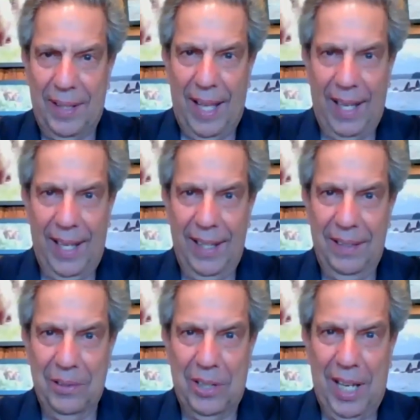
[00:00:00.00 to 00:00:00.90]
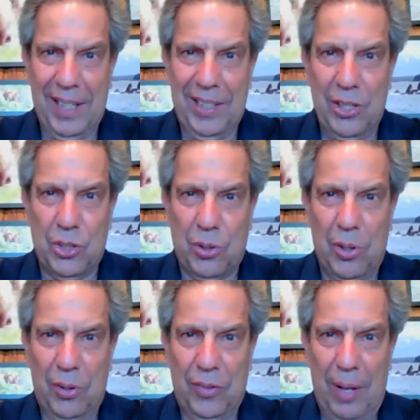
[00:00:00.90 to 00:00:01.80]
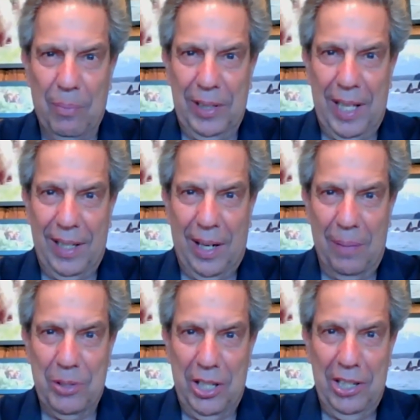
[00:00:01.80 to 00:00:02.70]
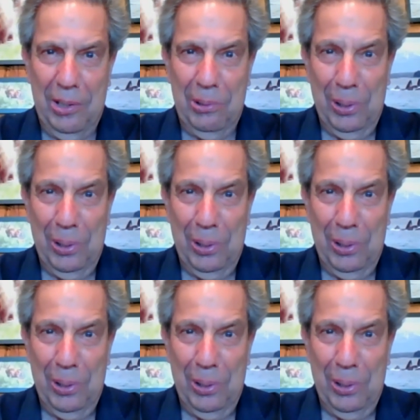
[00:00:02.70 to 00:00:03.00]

but they can't control them when they come to